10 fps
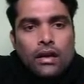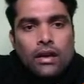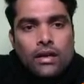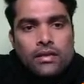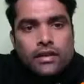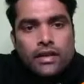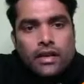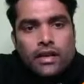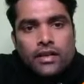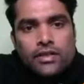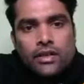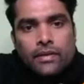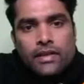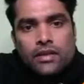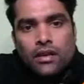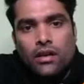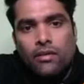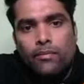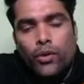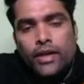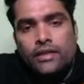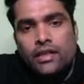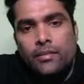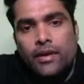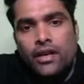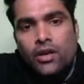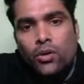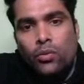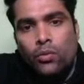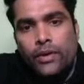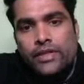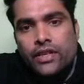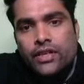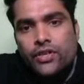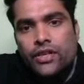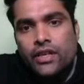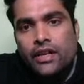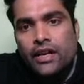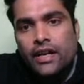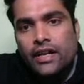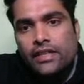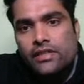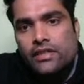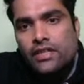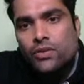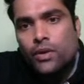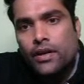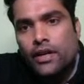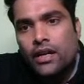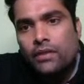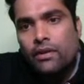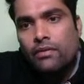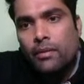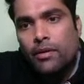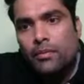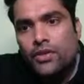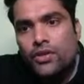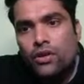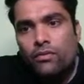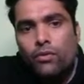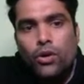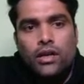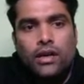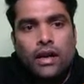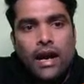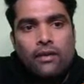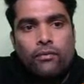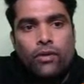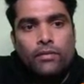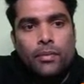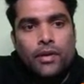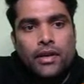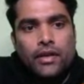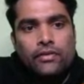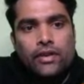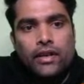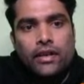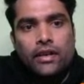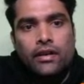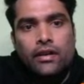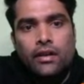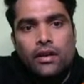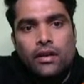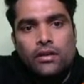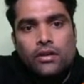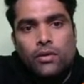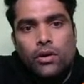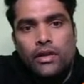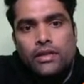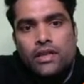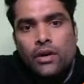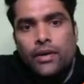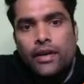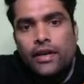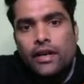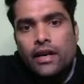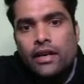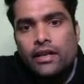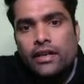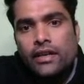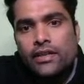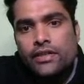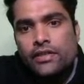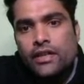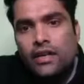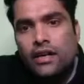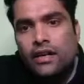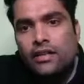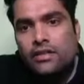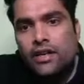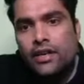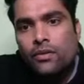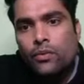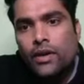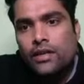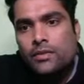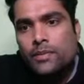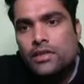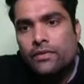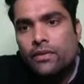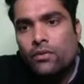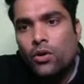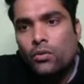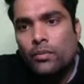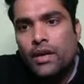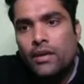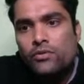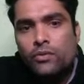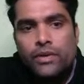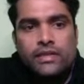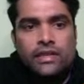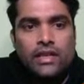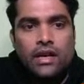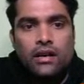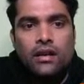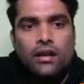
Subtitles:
Consider a rigid vessel of 0.3 meter cube, which initially contains saturated liquid vapor mixture of water at 150 degrees centigrade. The water is now heated until it reaches the critical state where specific volume becomes VCR